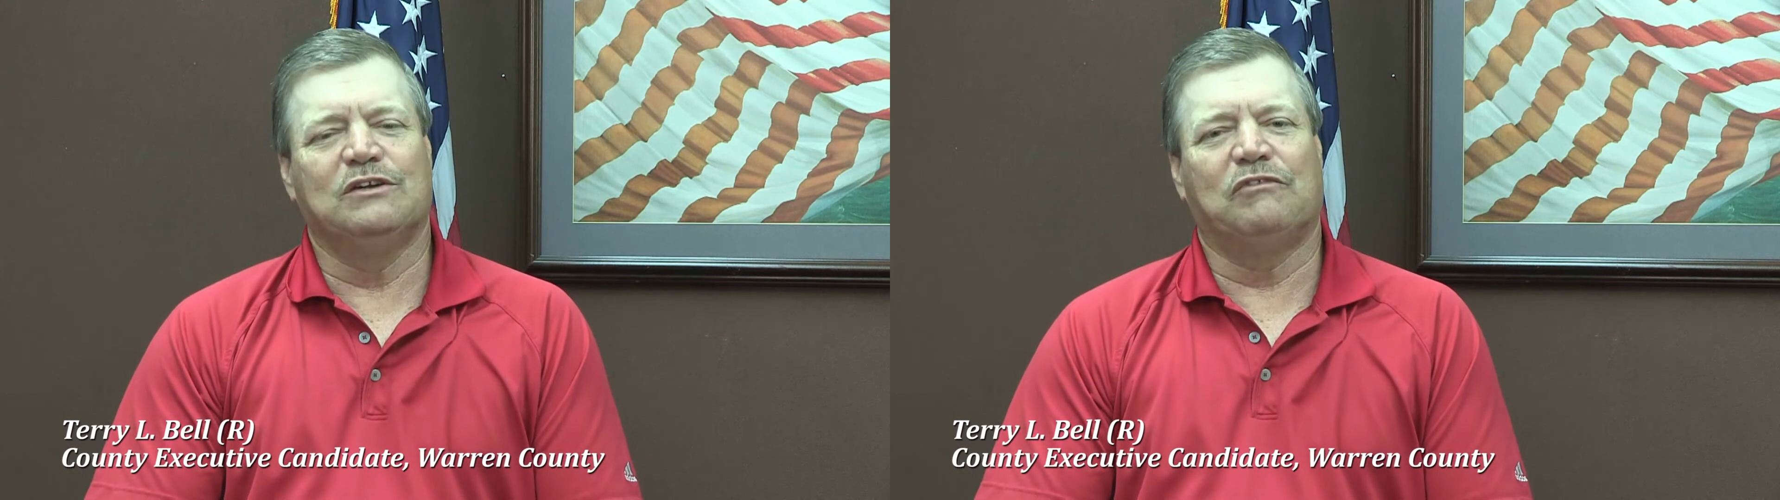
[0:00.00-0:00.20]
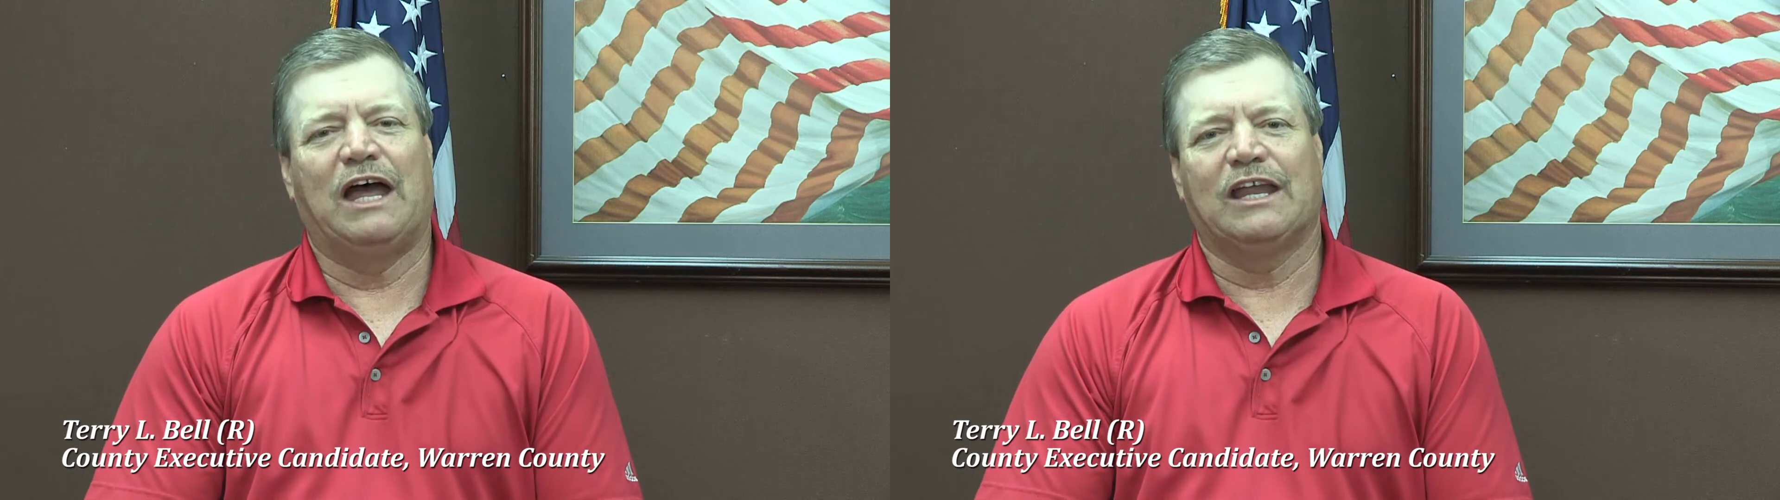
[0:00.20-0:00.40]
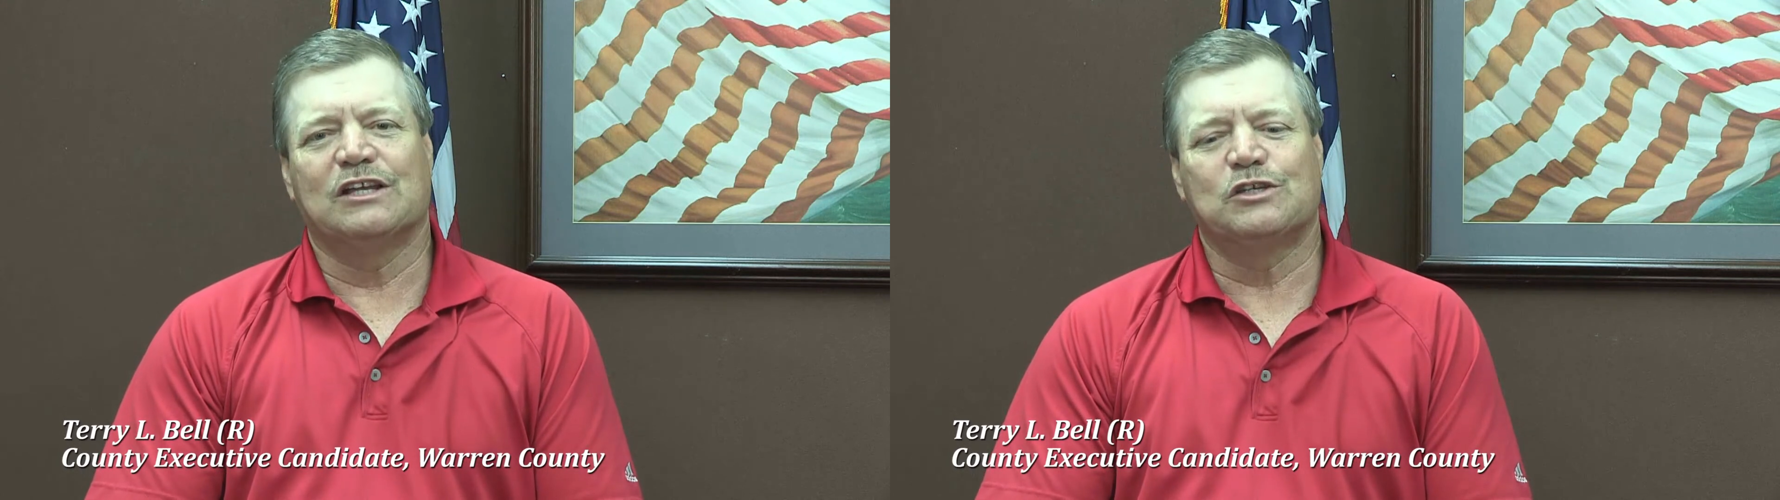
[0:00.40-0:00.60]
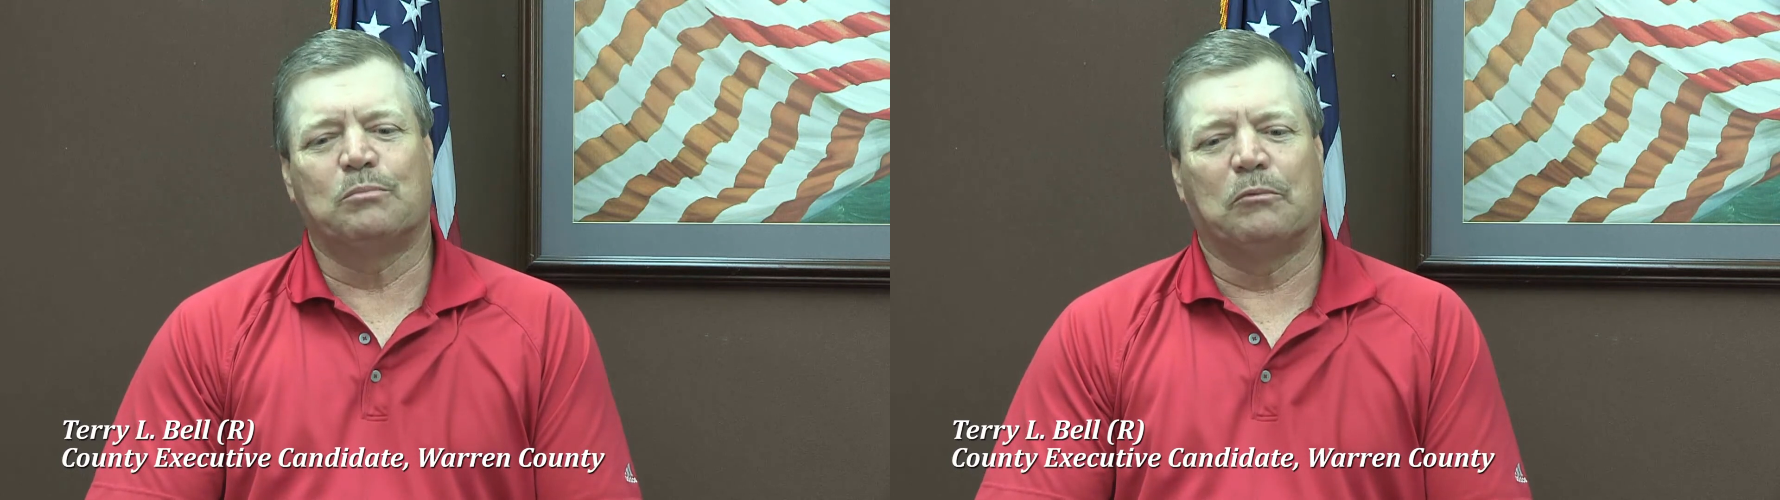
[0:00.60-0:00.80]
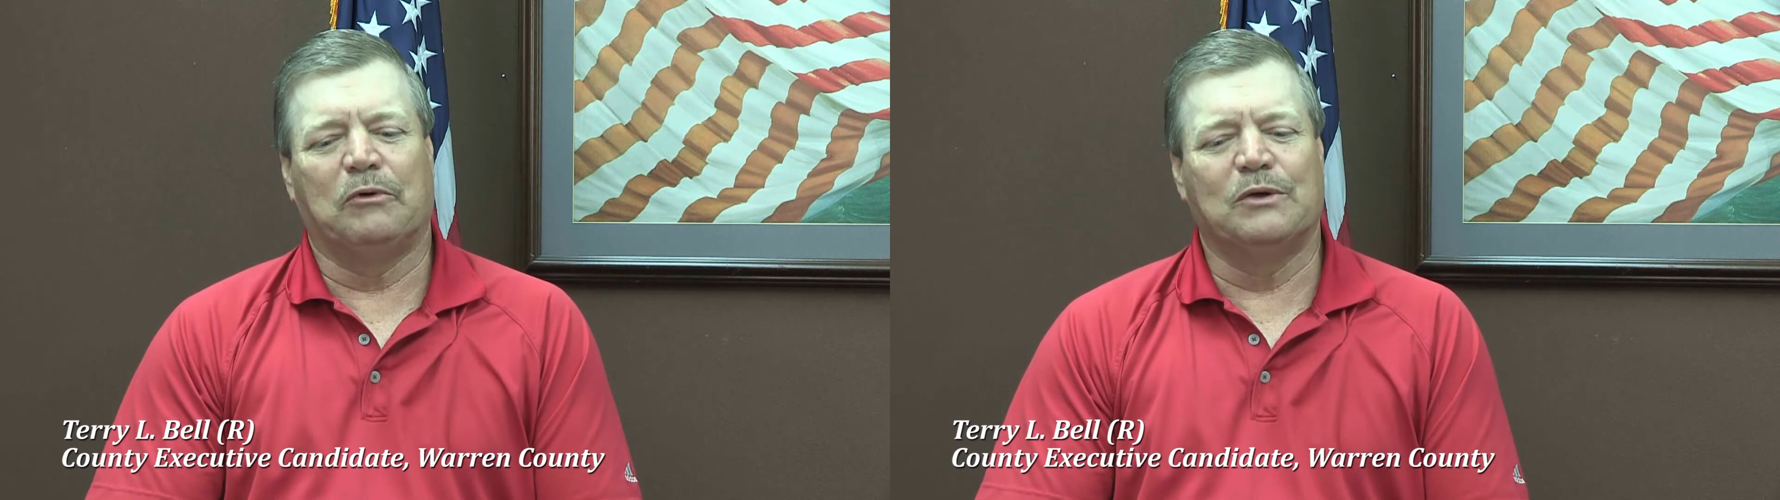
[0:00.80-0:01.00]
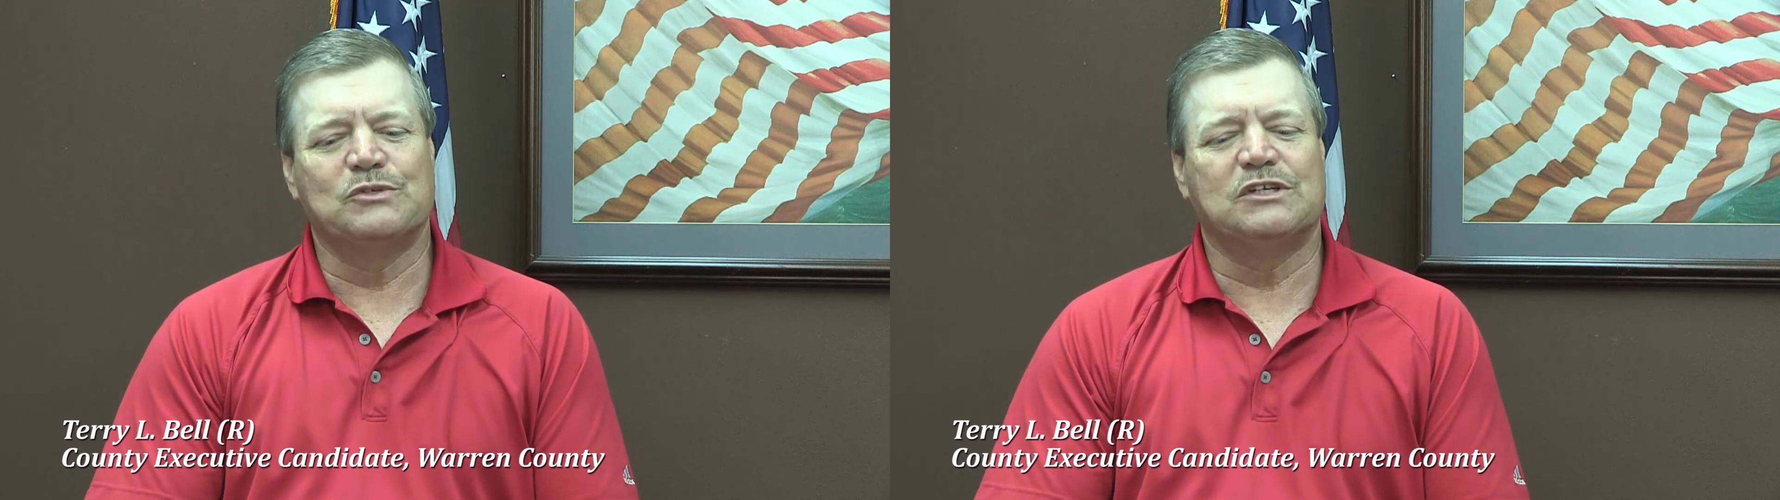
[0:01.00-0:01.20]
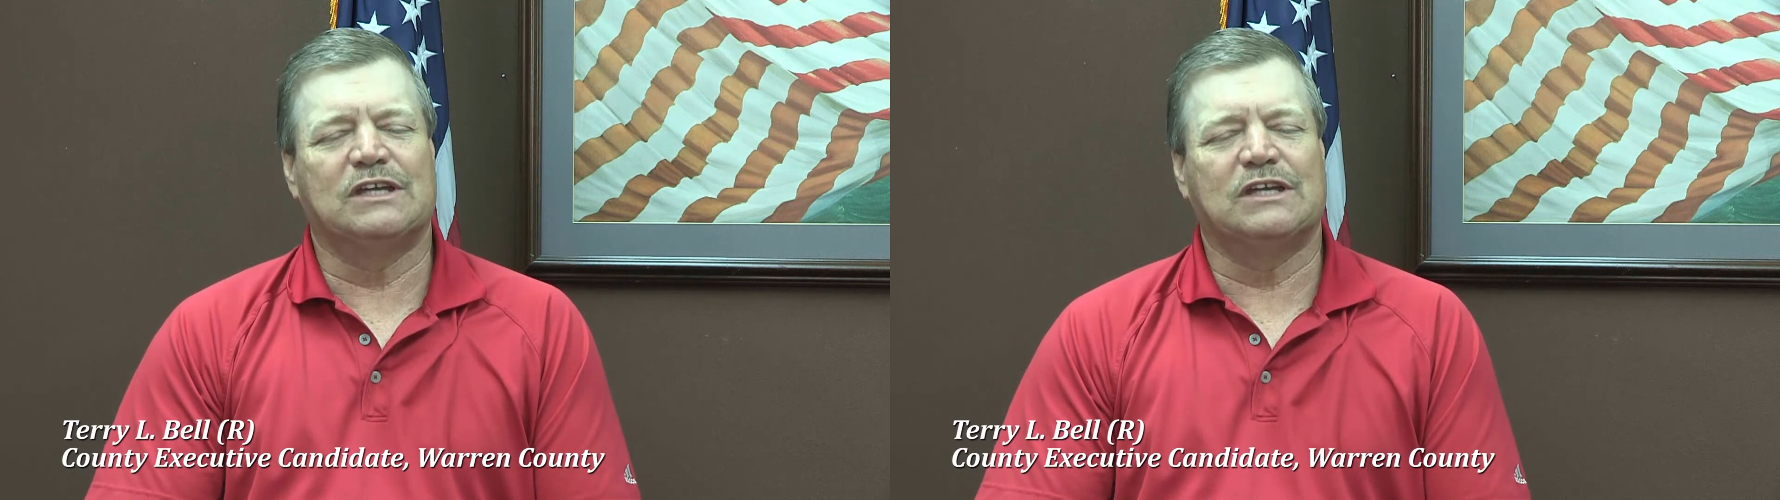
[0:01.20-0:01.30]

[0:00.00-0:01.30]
and Finance had proposed